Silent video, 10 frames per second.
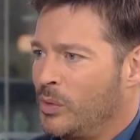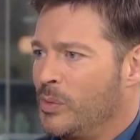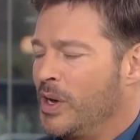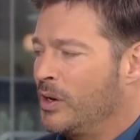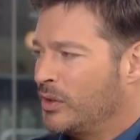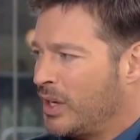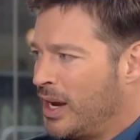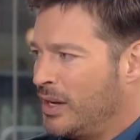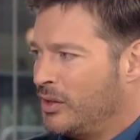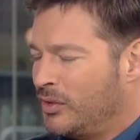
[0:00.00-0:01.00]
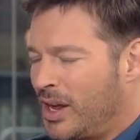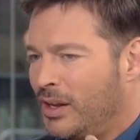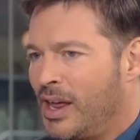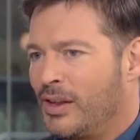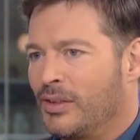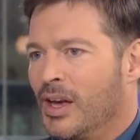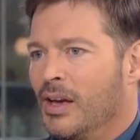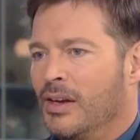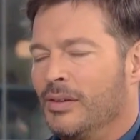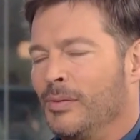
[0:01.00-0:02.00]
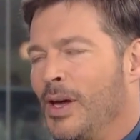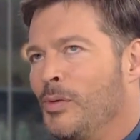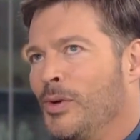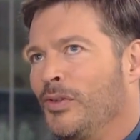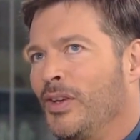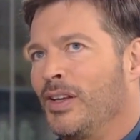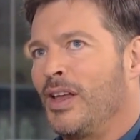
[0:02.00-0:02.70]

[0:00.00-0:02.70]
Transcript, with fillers: They want to be entertained. There's not a lot of I don't want to say a